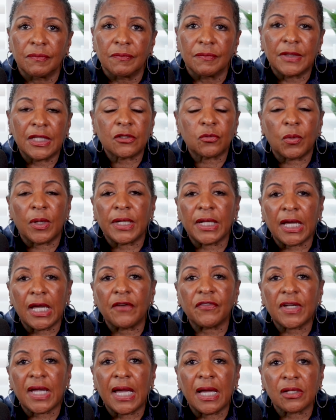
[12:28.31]
That's why they
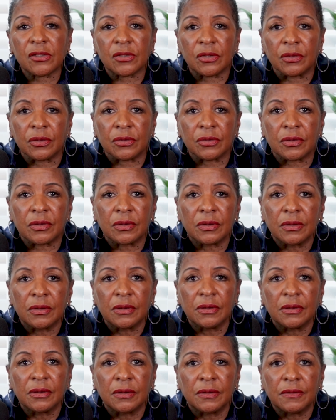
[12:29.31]
have counselors.
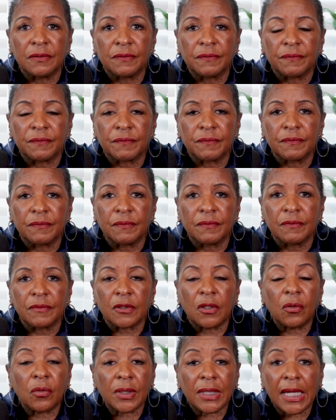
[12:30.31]

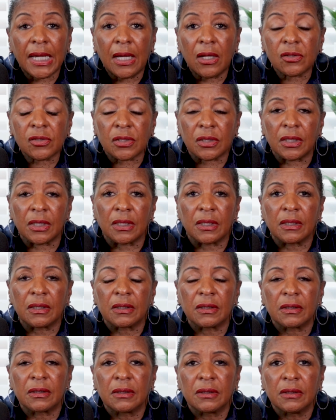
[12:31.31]
Go to counseling.
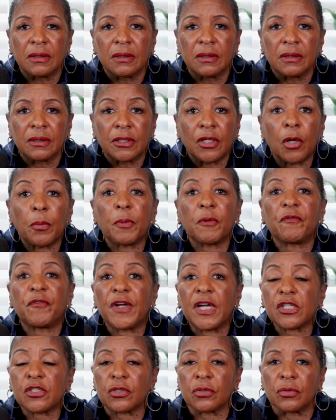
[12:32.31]
They're
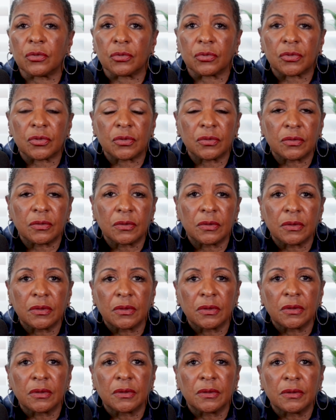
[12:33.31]
professionals.
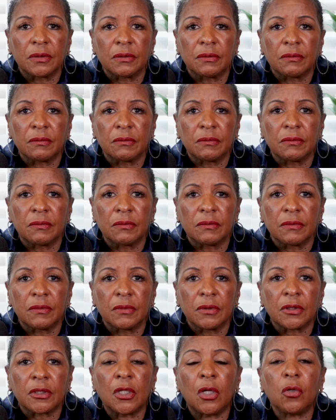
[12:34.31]

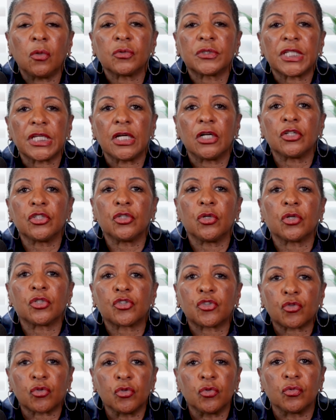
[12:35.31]
Go tell your
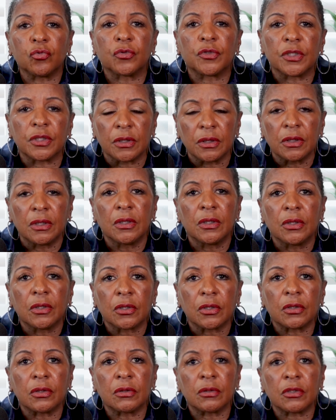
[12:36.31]
truth.
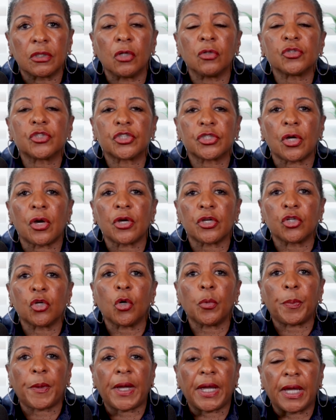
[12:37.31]
Go share
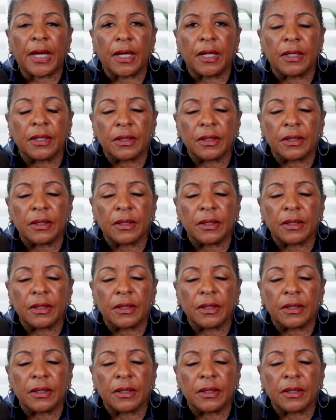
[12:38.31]
your pain.